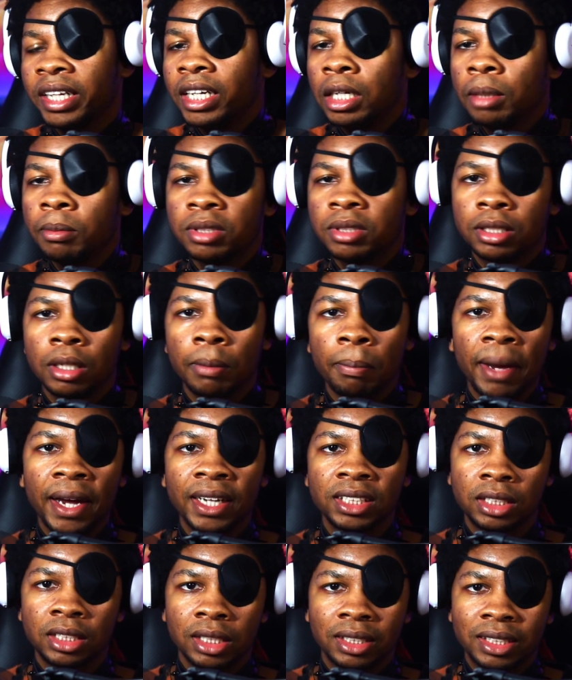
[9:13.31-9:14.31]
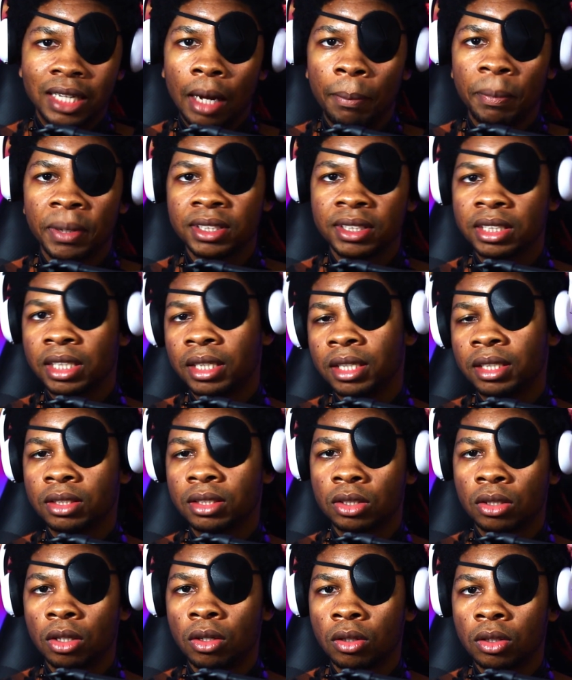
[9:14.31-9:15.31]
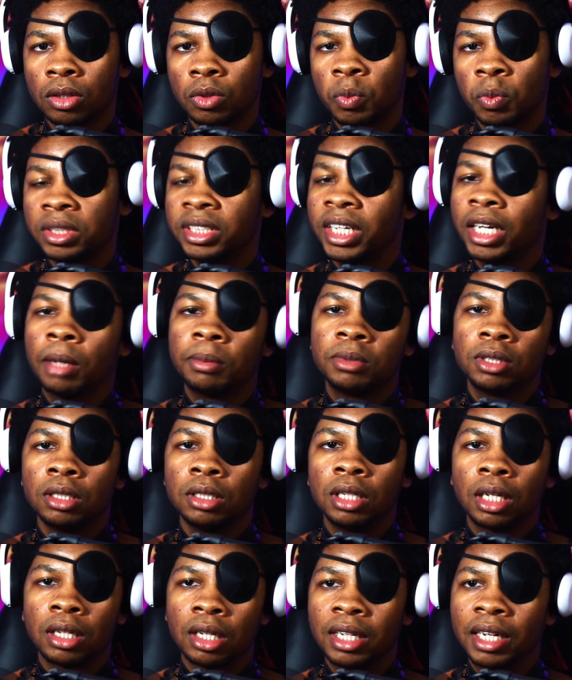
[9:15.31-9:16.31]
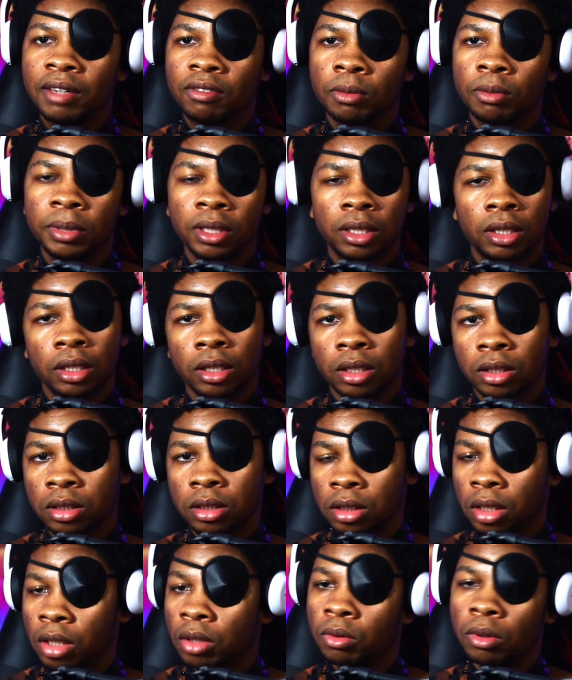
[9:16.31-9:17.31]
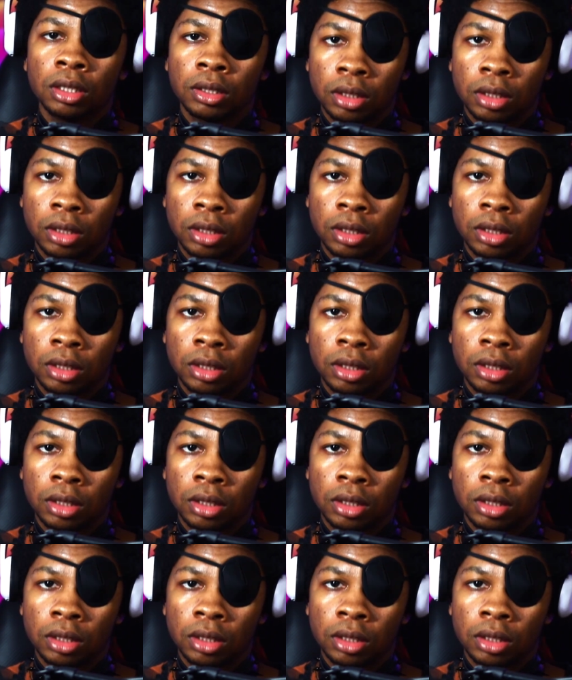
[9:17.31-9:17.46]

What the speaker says: theme to match the topics in his songs would take him to another level, because yo,